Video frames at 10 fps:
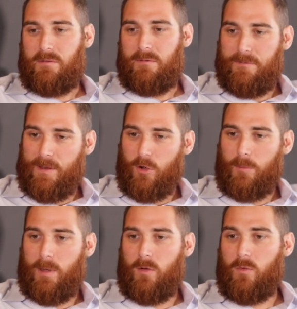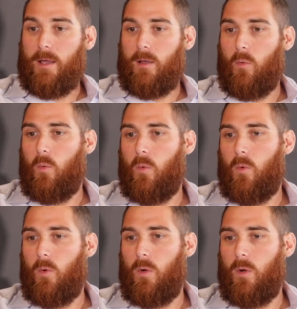fear about like
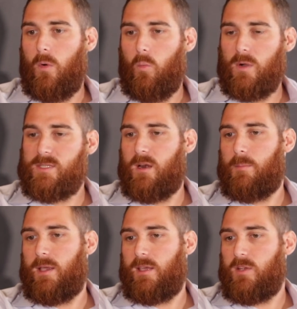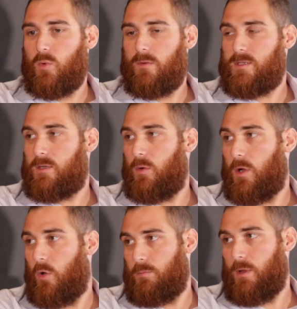what's going to make each one of us go
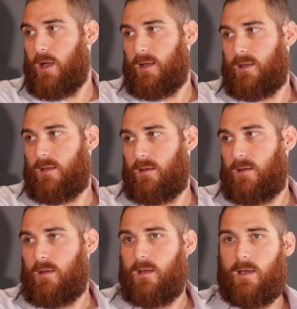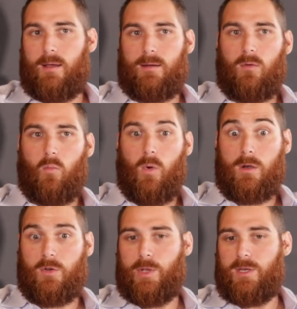code black, and
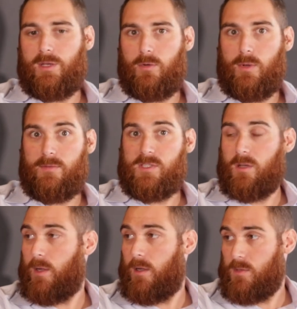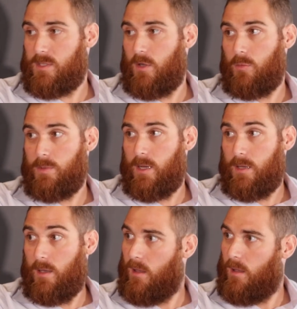what do we do if someone goes code black?
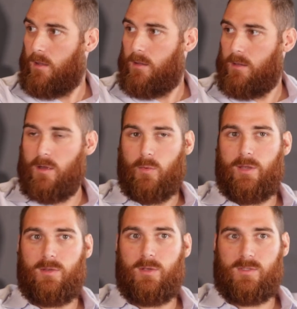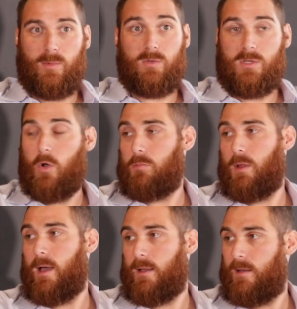Yeah. What do you do if someone goes code
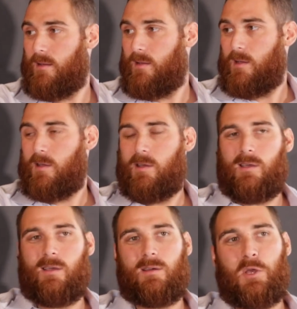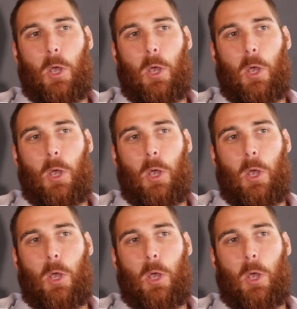black? And